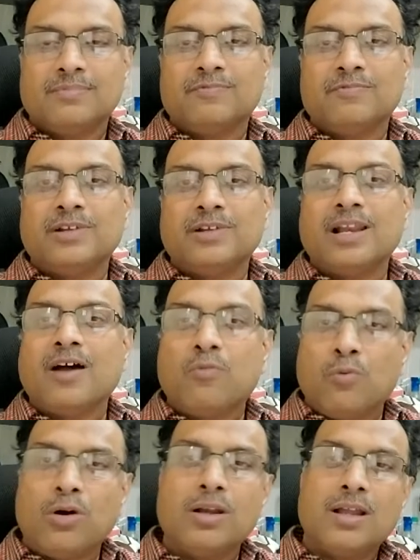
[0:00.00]
will have
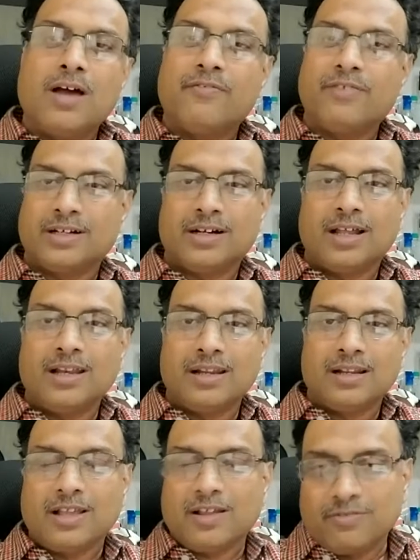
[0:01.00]
one affected
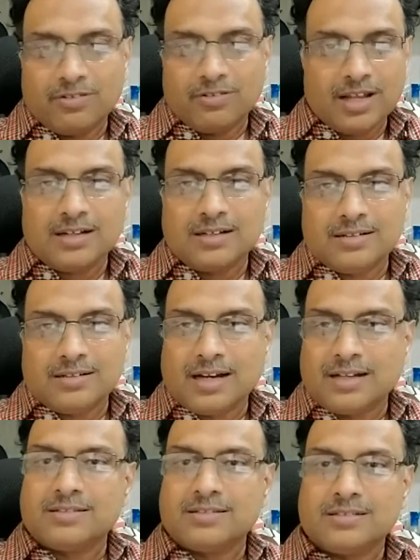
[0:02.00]
allele. Therefore, that
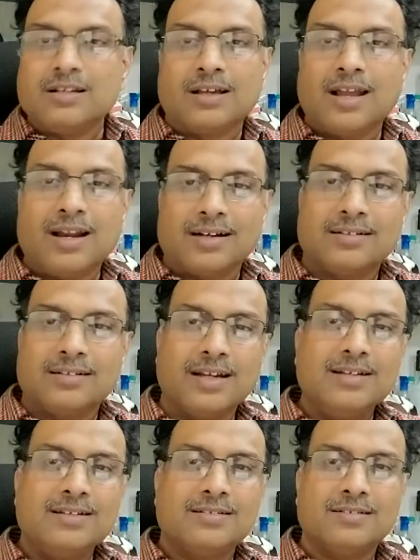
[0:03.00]
is still correct,
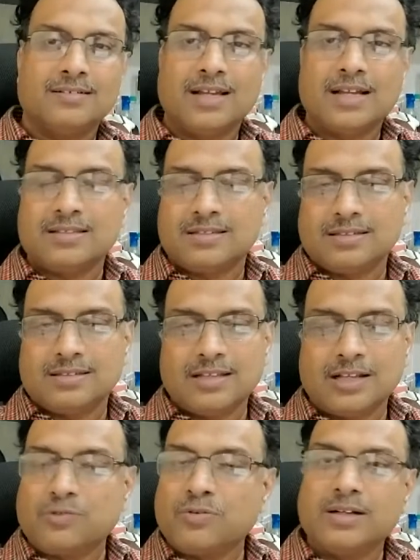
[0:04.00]
right? So
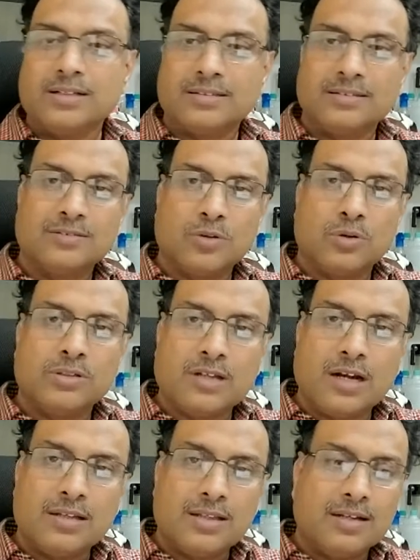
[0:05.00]
that's what it is. So it's
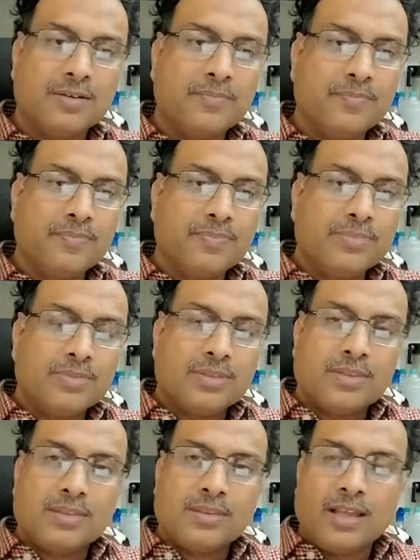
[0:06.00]
not that
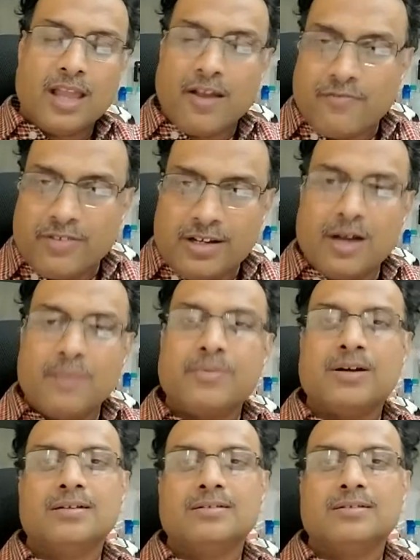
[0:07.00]
every
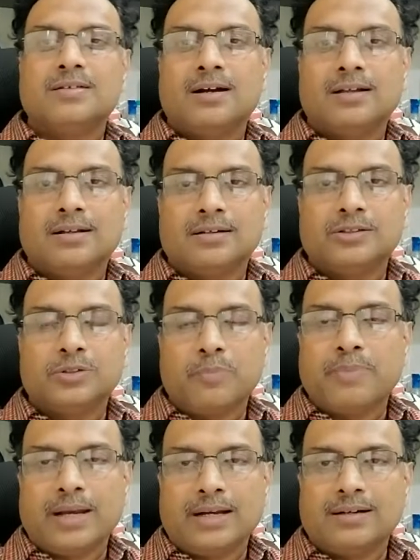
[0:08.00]
dominant disorder show
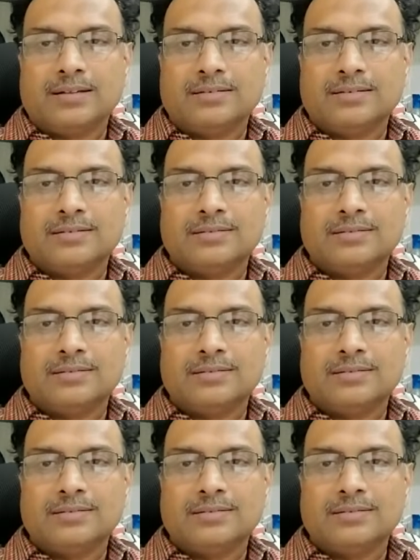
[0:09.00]
penetrance